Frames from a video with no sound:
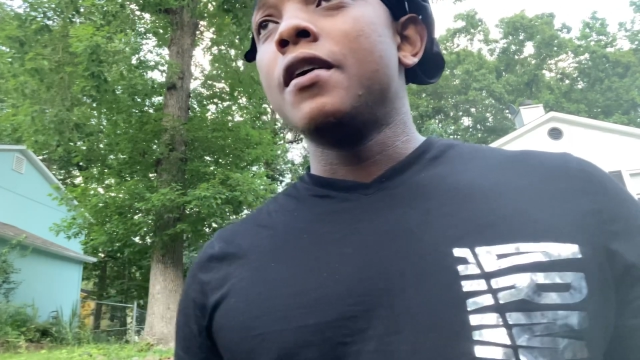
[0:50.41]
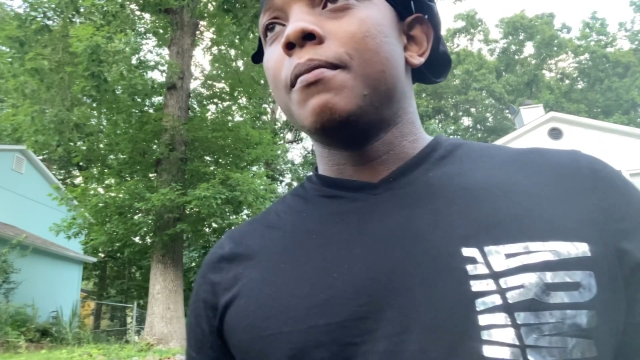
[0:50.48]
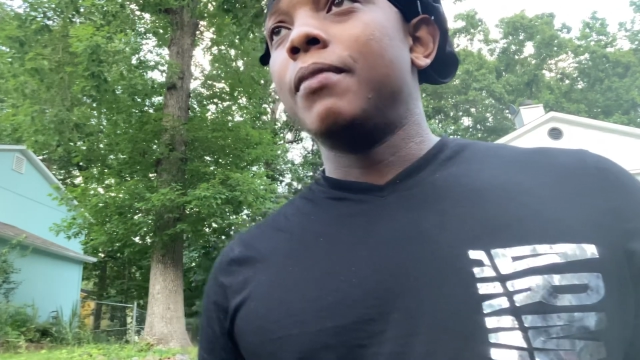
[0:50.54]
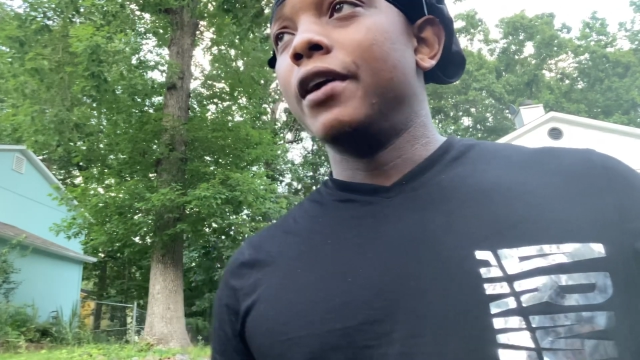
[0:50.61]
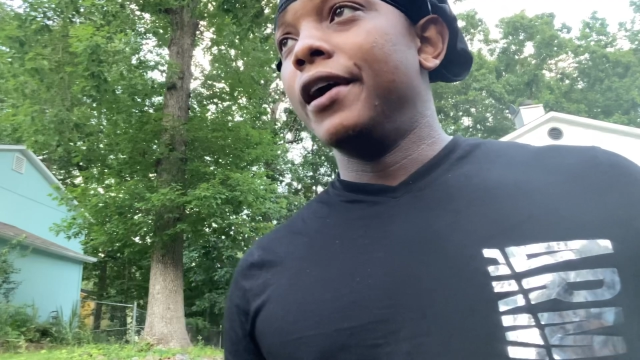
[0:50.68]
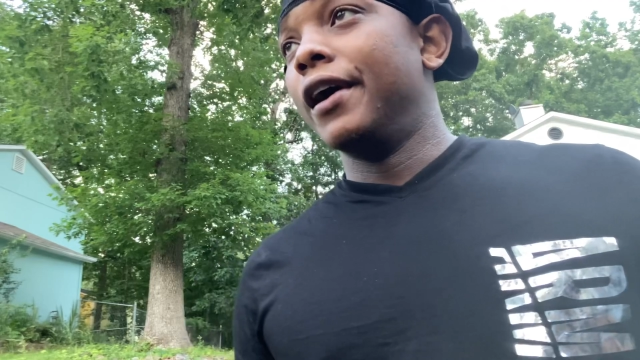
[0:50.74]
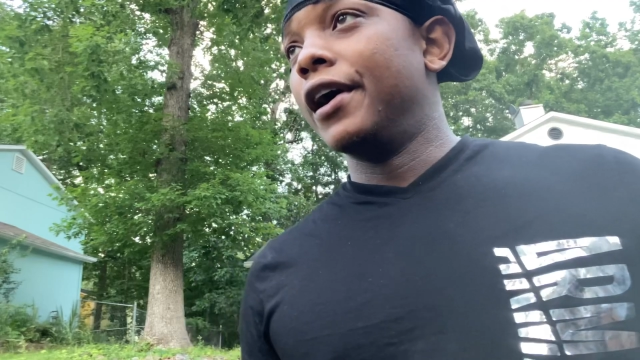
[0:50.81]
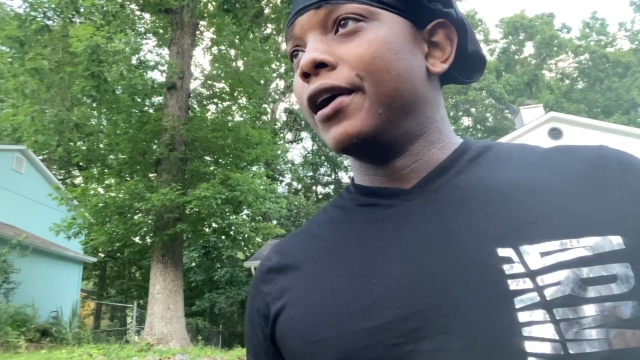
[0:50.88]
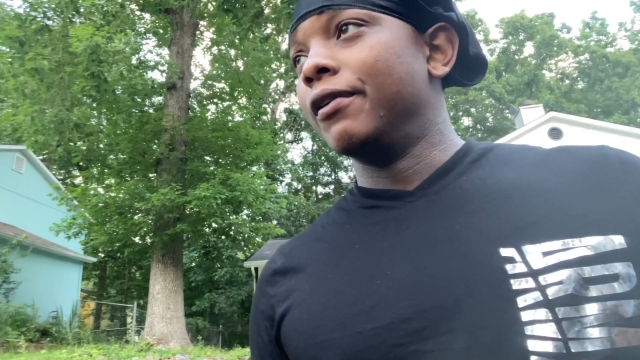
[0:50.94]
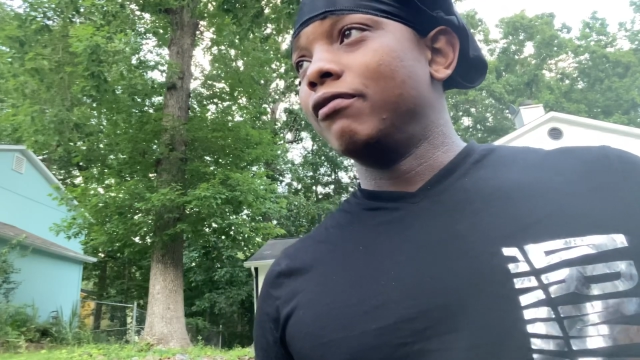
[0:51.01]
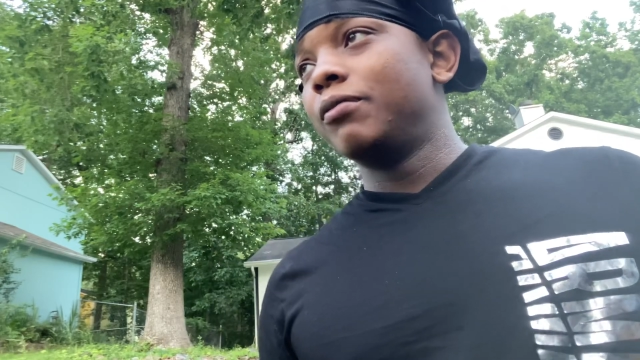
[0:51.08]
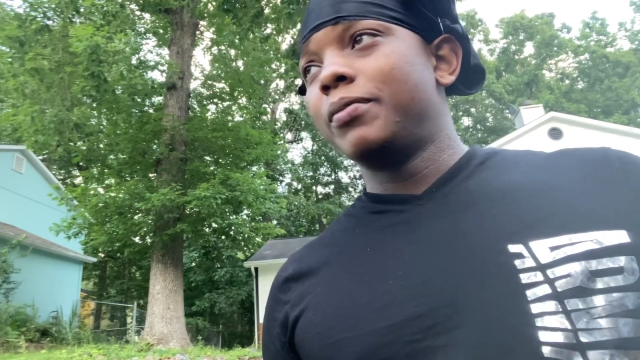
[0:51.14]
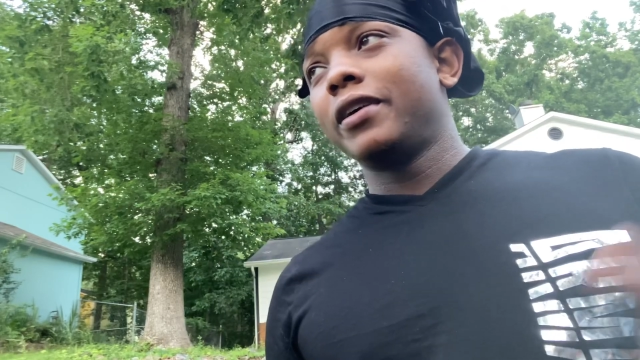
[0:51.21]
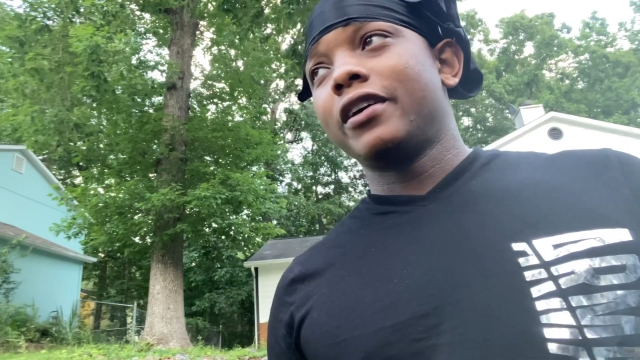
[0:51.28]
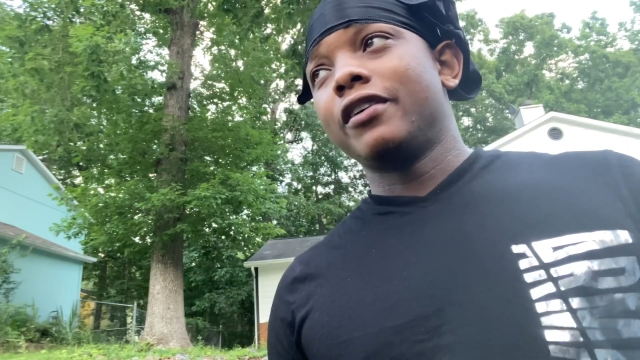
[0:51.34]
But um,
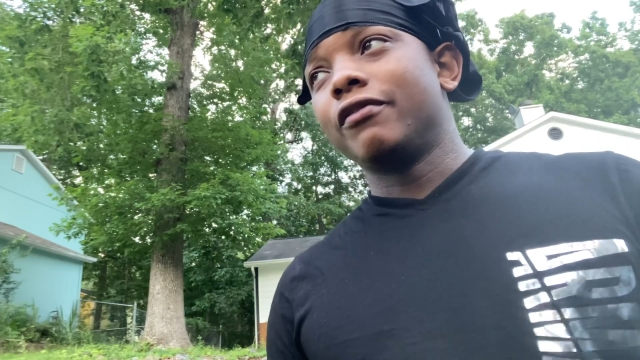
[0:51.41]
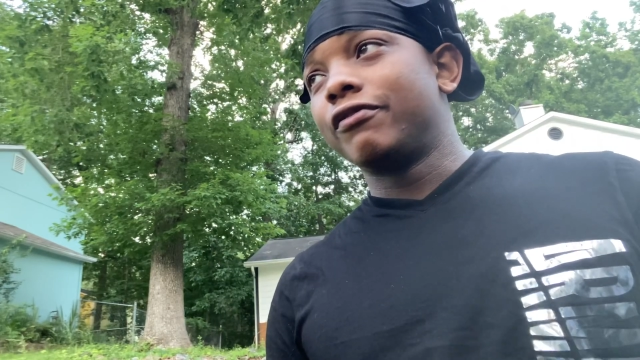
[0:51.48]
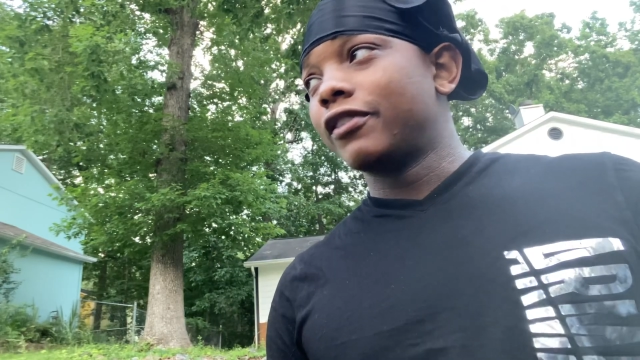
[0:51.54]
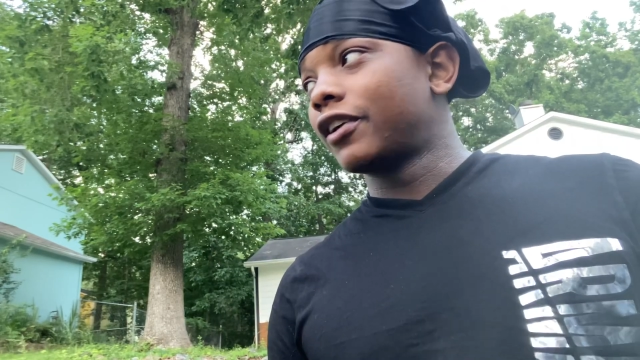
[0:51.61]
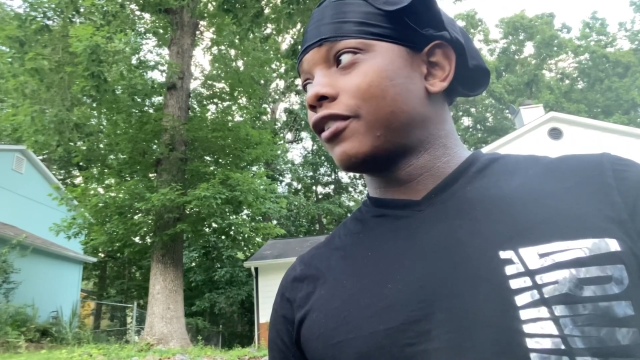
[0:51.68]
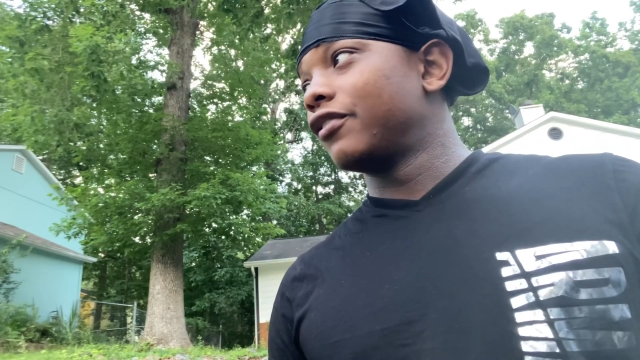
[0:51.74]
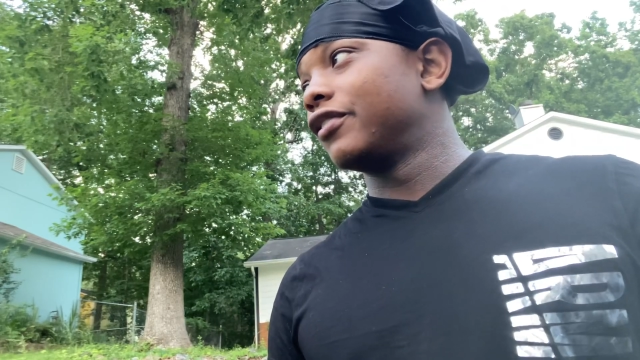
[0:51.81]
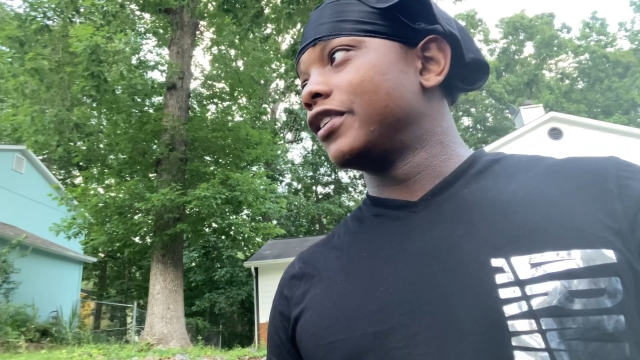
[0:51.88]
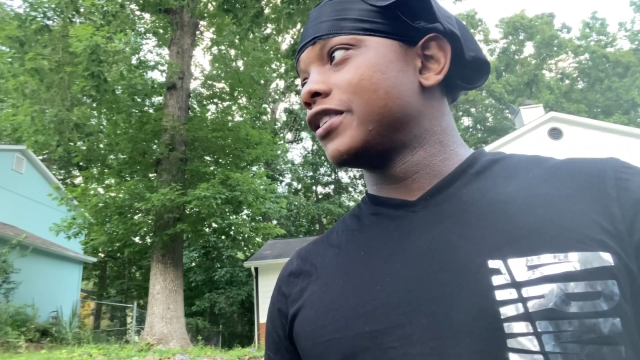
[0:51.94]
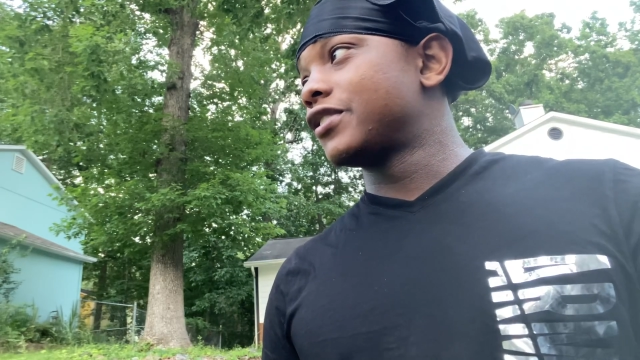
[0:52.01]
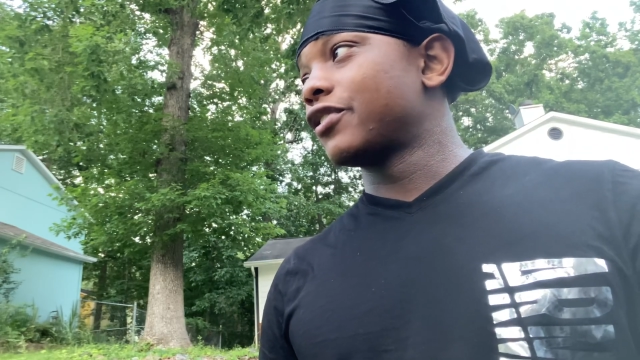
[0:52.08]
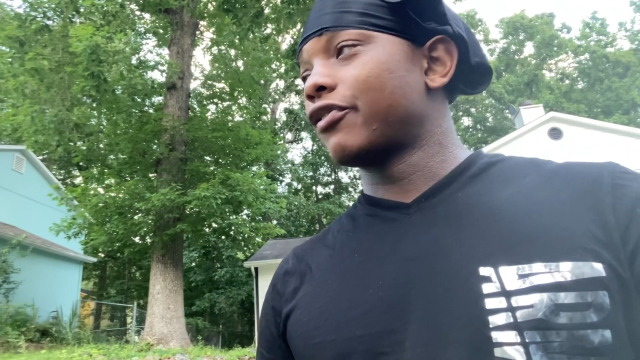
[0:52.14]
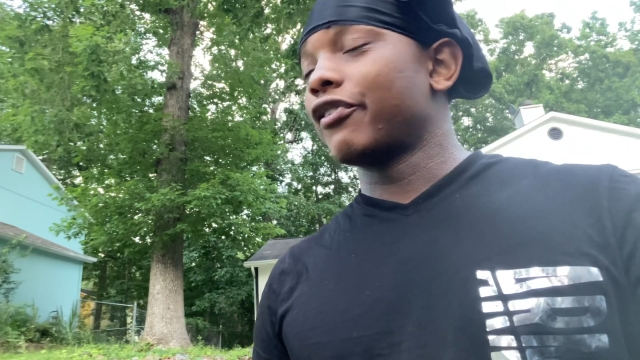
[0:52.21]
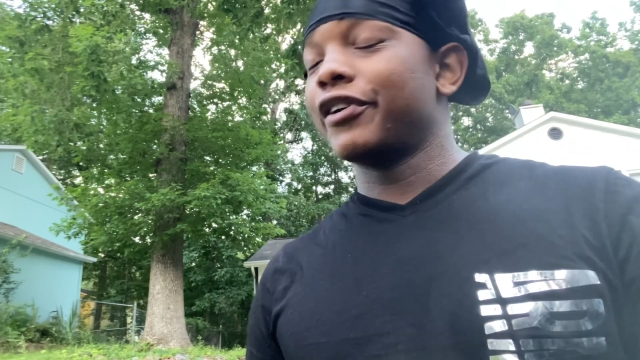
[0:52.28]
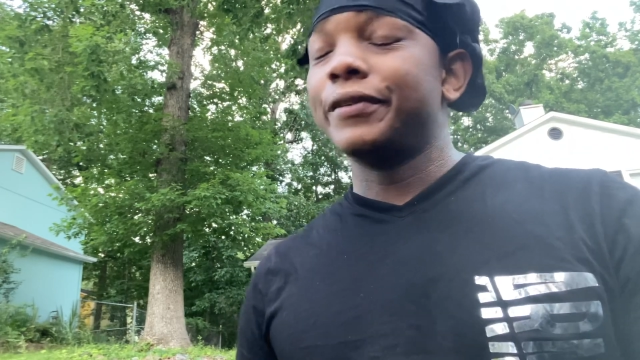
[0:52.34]
we've been getting flooded on
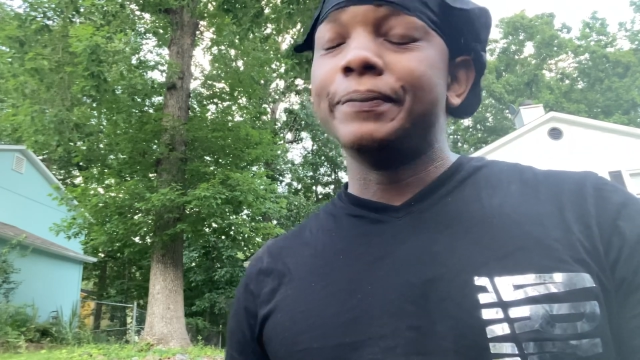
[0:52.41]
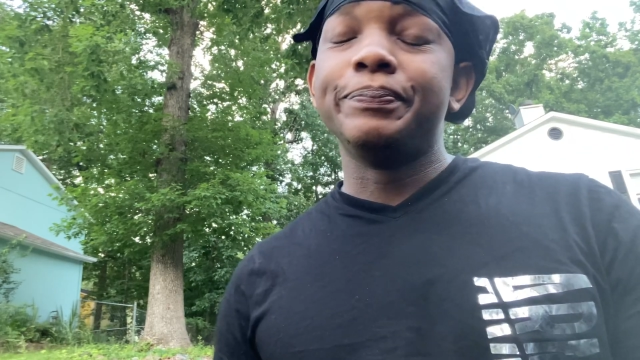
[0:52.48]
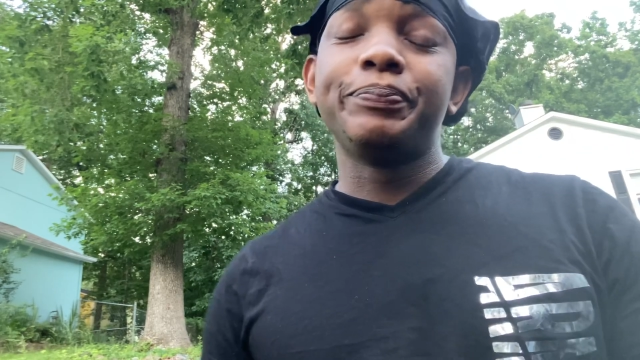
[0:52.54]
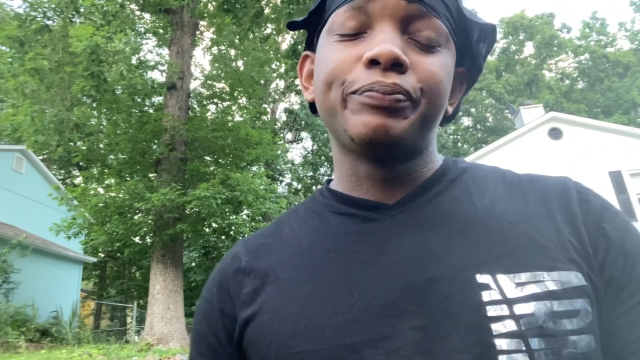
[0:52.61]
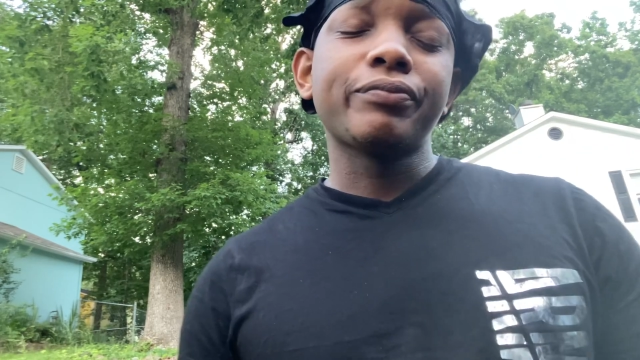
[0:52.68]
Instagram